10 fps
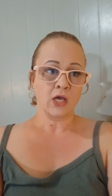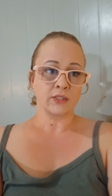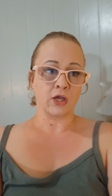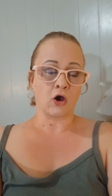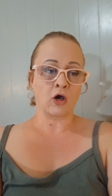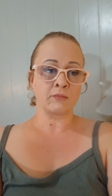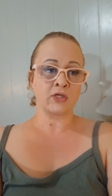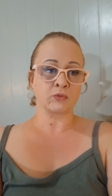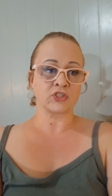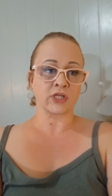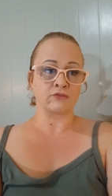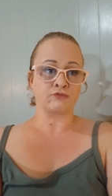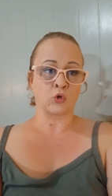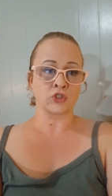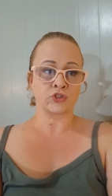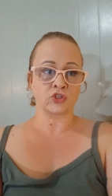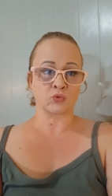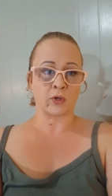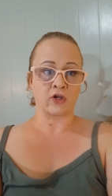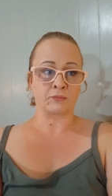The army was then forced to
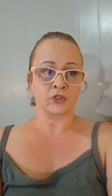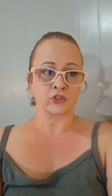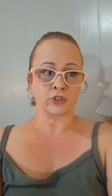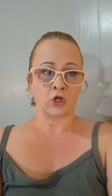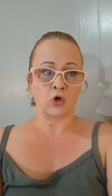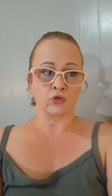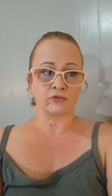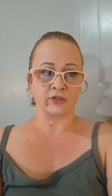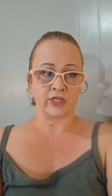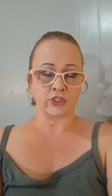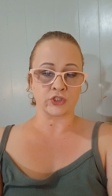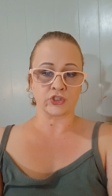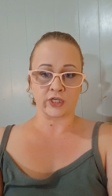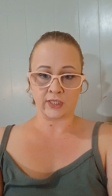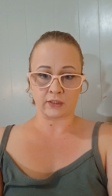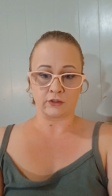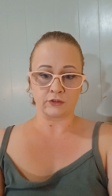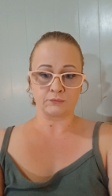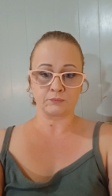swear a personal oath of allegiance to Hitler.